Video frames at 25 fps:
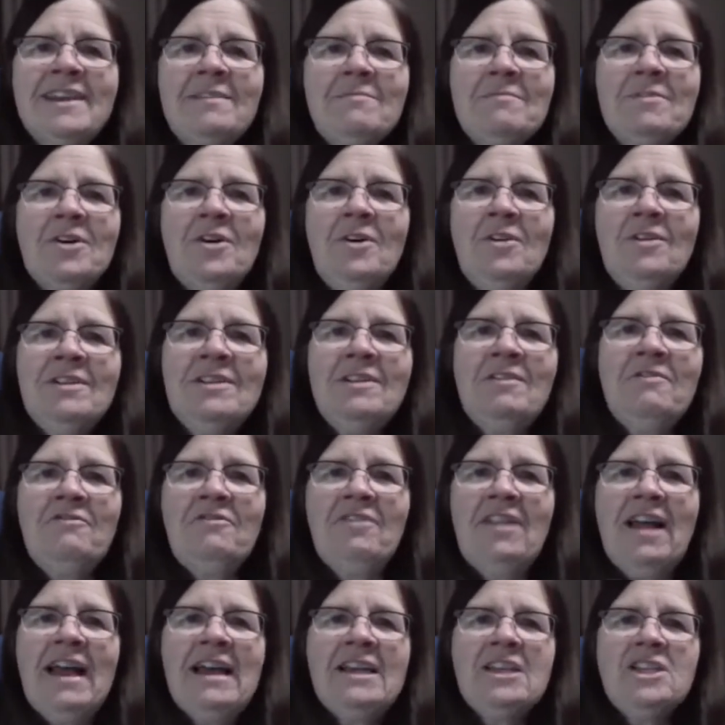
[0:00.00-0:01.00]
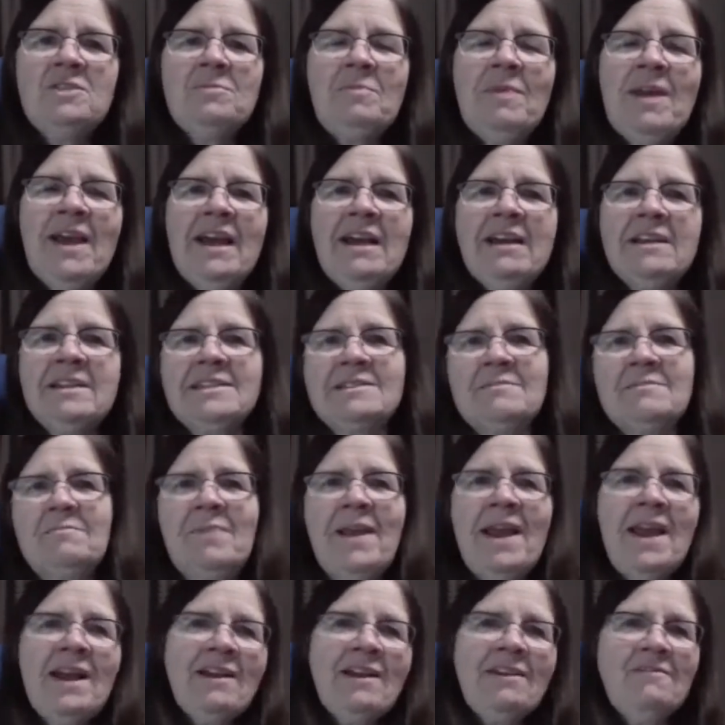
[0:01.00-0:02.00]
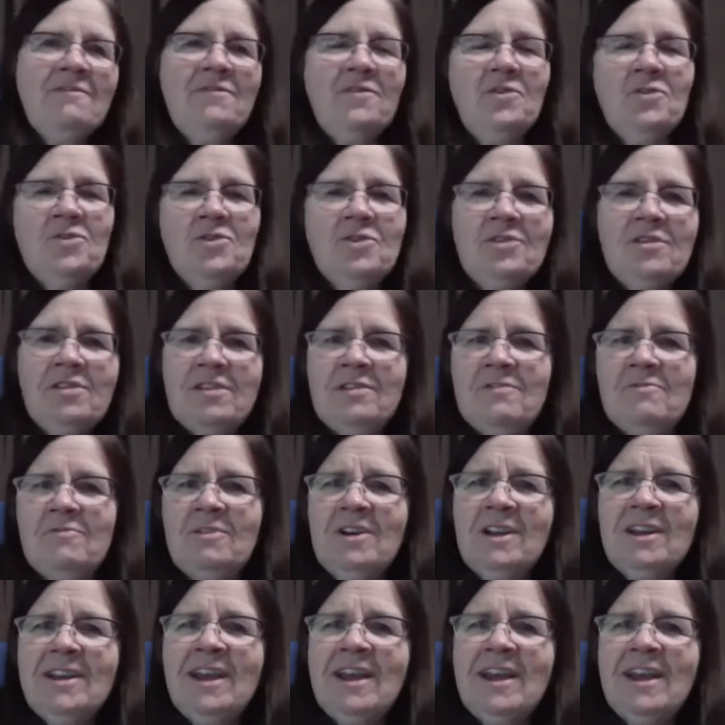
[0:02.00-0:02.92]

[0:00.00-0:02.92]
keep going the flashbacks and back and forth.